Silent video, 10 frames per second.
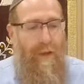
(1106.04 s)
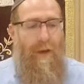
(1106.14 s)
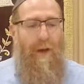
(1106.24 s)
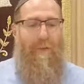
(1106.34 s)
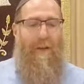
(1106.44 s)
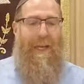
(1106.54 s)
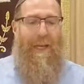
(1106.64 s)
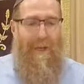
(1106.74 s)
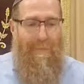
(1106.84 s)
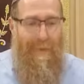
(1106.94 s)
Omer
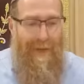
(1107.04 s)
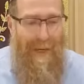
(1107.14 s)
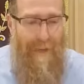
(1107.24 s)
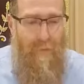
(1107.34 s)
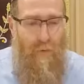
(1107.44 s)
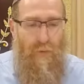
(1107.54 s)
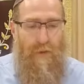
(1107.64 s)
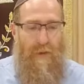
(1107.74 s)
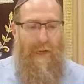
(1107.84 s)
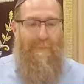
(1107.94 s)
lahem
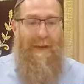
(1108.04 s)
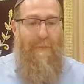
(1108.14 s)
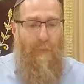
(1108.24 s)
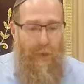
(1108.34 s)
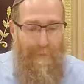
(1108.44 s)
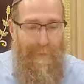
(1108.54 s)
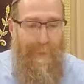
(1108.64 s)
hamamuna.